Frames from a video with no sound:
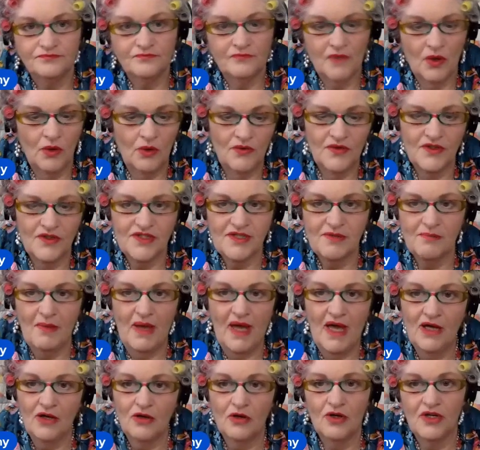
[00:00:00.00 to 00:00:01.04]
There's a
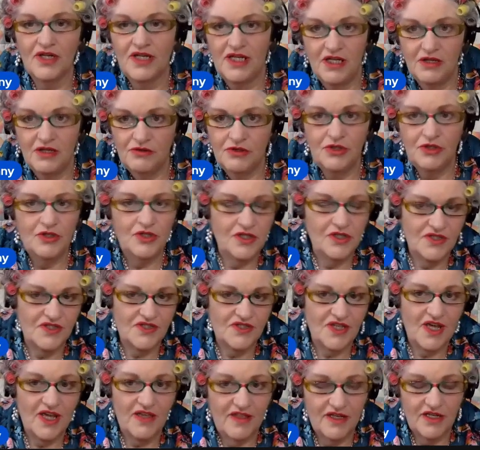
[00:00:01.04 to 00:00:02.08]
mark on here. You didn't
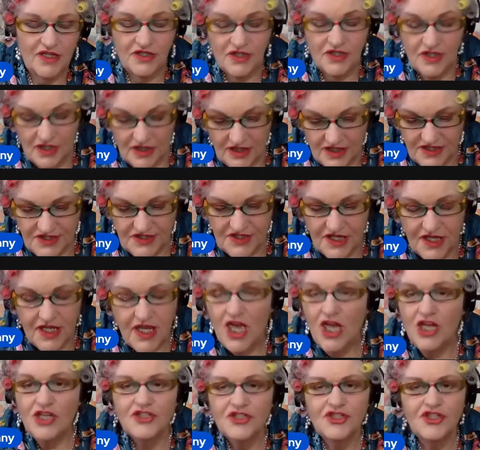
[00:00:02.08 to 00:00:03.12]
say that in the listing.
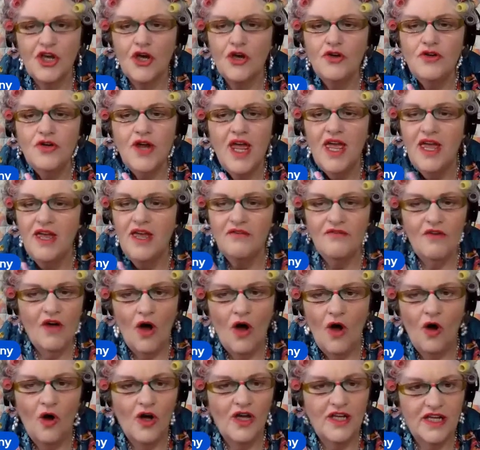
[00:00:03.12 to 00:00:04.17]
Don't ever
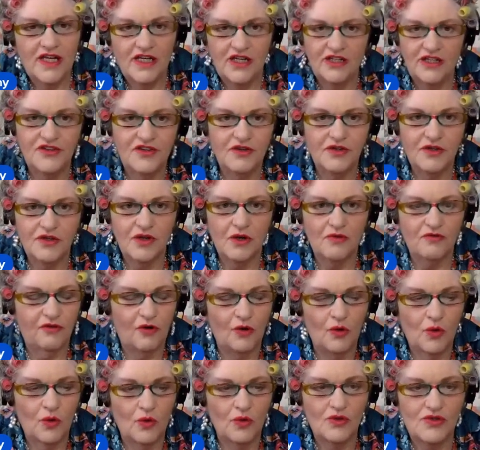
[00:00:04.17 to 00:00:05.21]
hide any
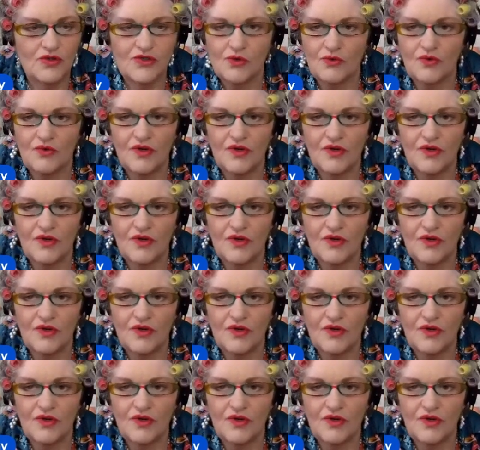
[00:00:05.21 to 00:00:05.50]
flaws or